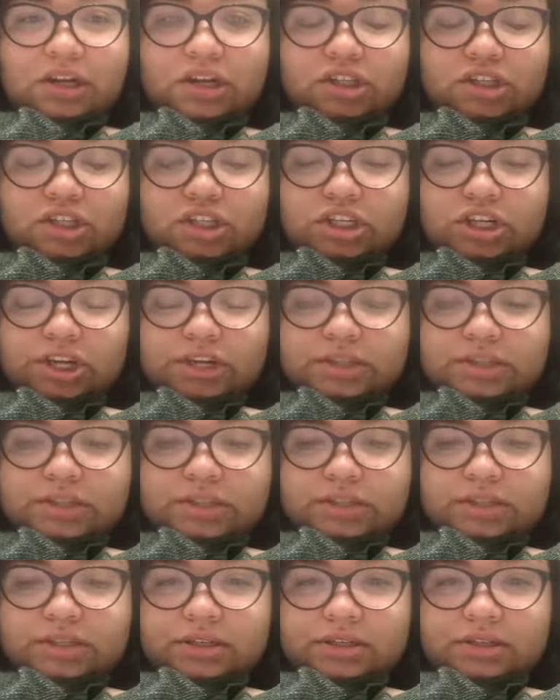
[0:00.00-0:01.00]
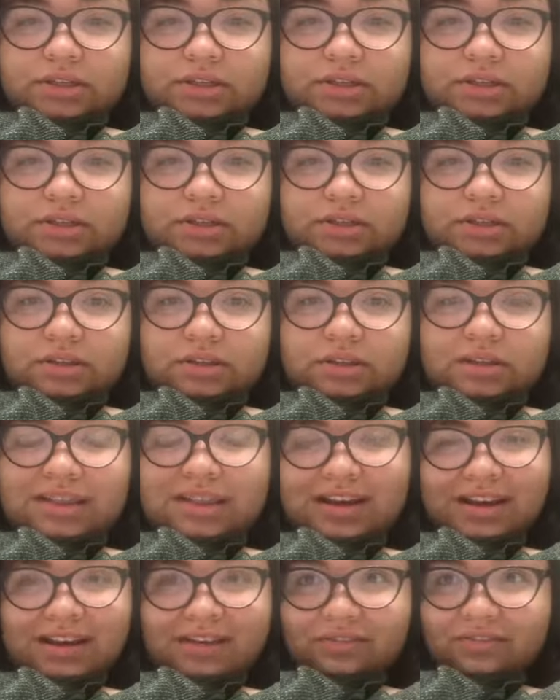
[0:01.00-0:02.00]
to just
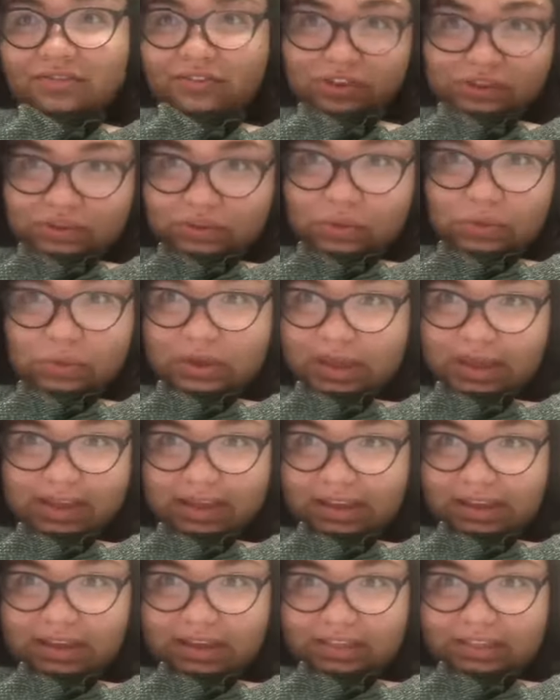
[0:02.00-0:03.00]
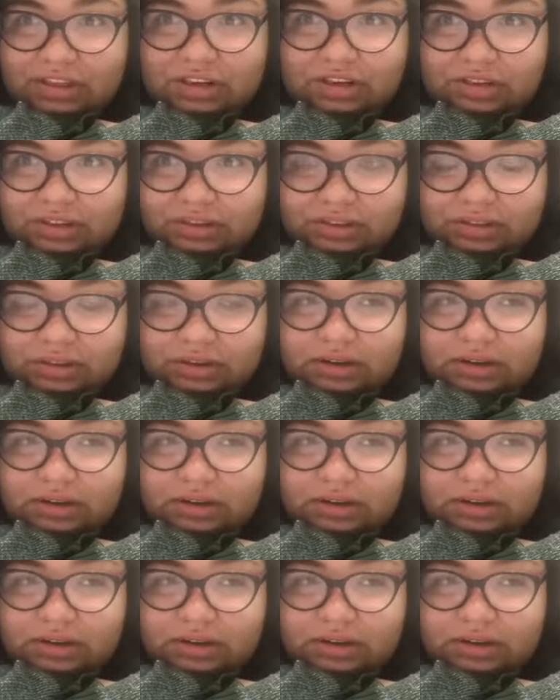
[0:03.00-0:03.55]
not feel okay.